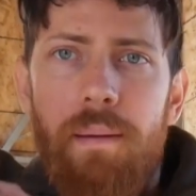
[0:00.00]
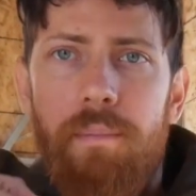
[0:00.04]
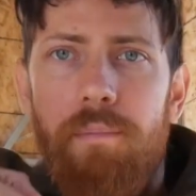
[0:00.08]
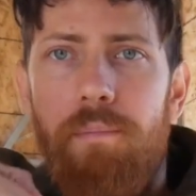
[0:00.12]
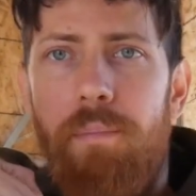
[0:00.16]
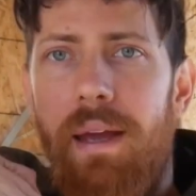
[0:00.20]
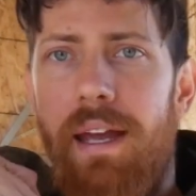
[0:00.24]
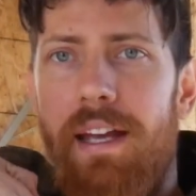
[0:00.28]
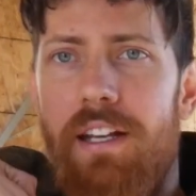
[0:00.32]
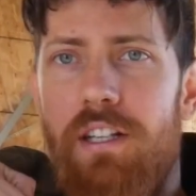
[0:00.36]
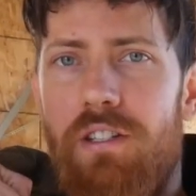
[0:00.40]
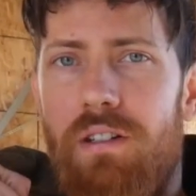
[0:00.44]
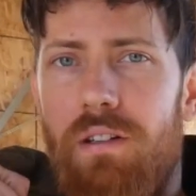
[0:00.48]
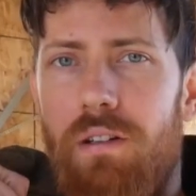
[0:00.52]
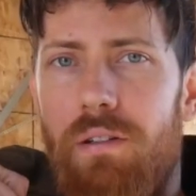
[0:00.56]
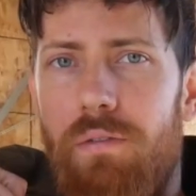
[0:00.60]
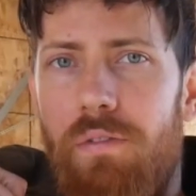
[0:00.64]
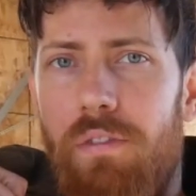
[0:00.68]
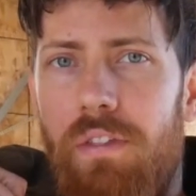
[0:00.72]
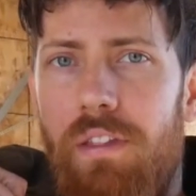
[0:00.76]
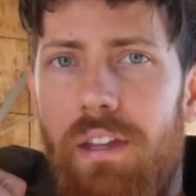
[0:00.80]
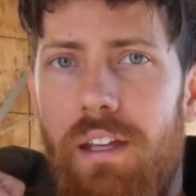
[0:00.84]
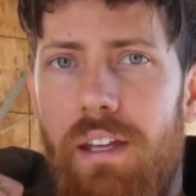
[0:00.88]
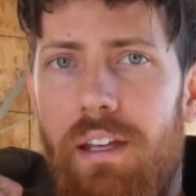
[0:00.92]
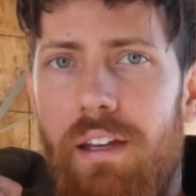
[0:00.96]
base of
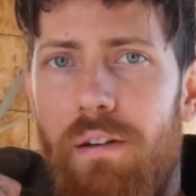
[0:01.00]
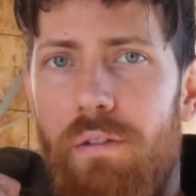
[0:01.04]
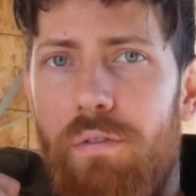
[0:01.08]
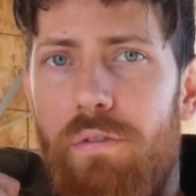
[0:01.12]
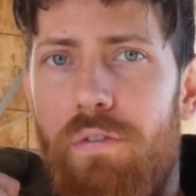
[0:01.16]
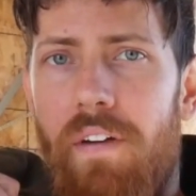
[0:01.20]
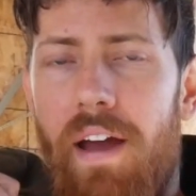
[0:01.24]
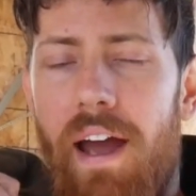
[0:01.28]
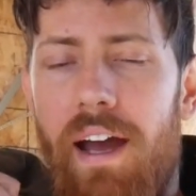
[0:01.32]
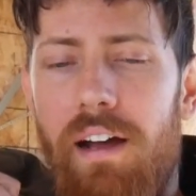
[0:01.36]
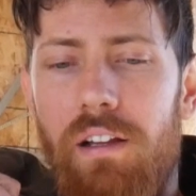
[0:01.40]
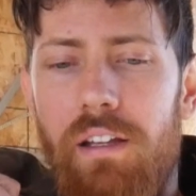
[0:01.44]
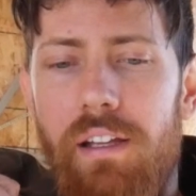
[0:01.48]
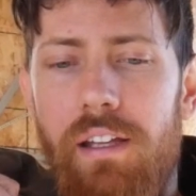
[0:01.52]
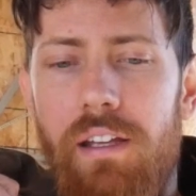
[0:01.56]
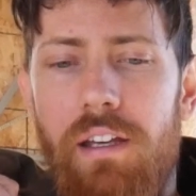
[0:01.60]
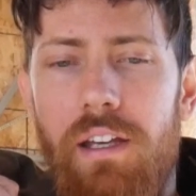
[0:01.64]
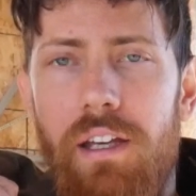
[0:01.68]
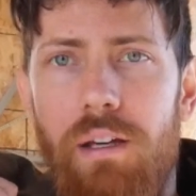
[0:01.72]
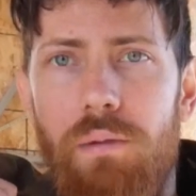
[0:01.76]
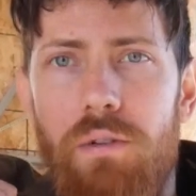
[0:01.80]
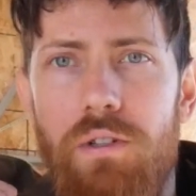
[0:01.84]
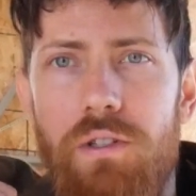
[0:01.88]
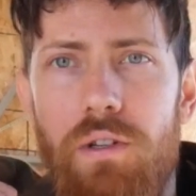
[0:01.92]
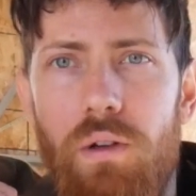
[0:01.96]
the valley,
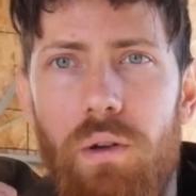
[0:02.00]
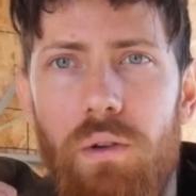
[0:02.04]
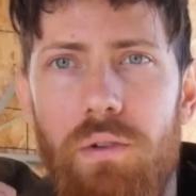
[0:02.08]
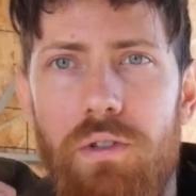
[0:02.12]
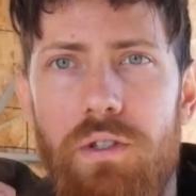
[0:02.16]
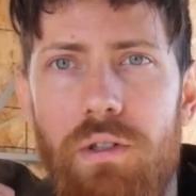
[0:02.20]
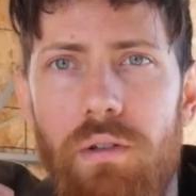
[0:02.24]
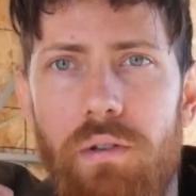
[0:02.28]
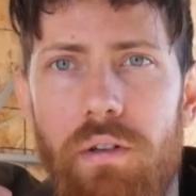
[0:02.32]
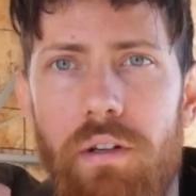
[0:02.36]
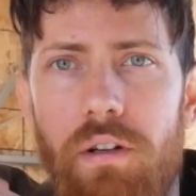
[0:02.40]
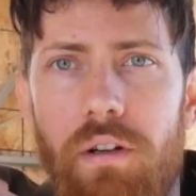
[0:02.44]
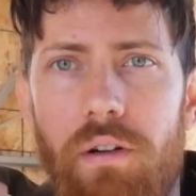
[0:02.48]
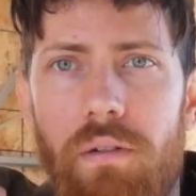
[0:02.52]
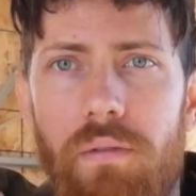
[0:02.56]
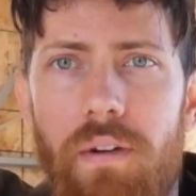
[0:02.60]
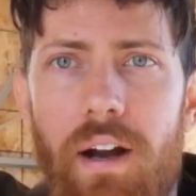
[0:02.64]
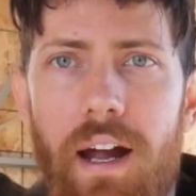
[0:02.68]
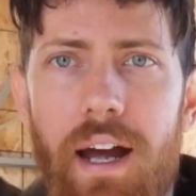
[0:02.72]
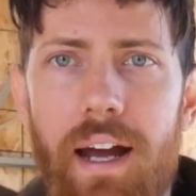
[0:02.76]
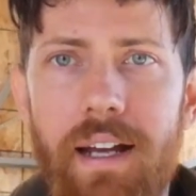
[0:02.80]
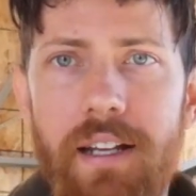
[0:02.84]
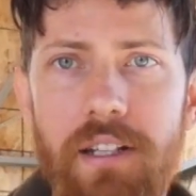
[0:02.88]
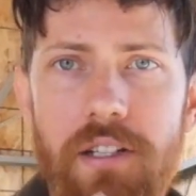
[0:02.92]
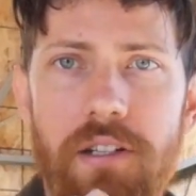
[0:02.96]
it was also gonna
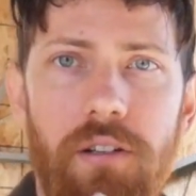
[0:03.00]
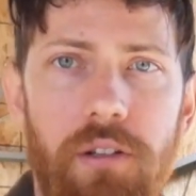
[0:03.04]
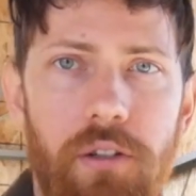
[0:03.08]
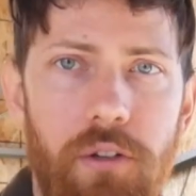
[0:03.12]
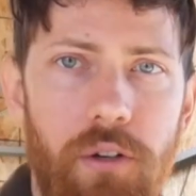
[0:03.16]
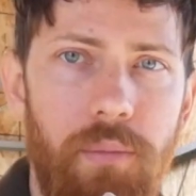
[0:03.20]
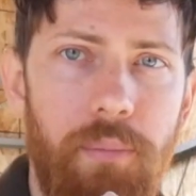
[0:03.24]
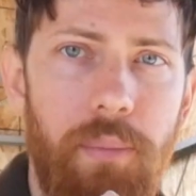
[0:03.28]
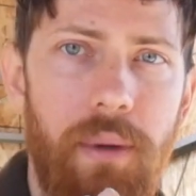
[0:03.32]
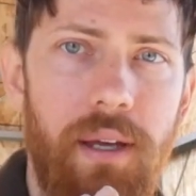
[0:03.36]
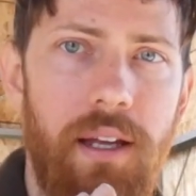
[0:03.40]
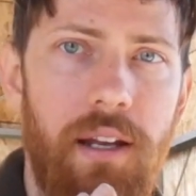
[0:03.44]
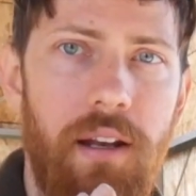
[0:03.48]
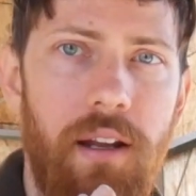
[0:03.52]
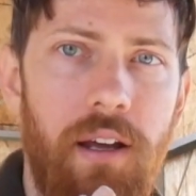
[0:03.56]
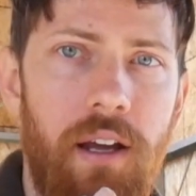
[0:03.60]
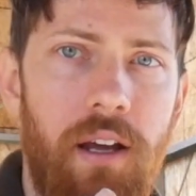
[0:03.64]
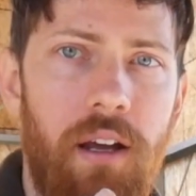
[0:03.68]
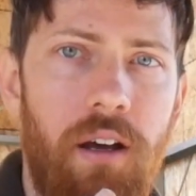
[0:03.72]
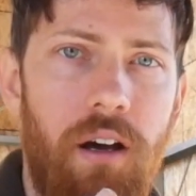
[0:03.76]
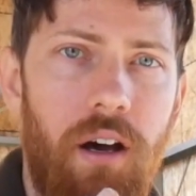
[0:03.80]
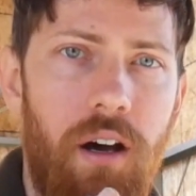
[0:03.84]
rise a little bit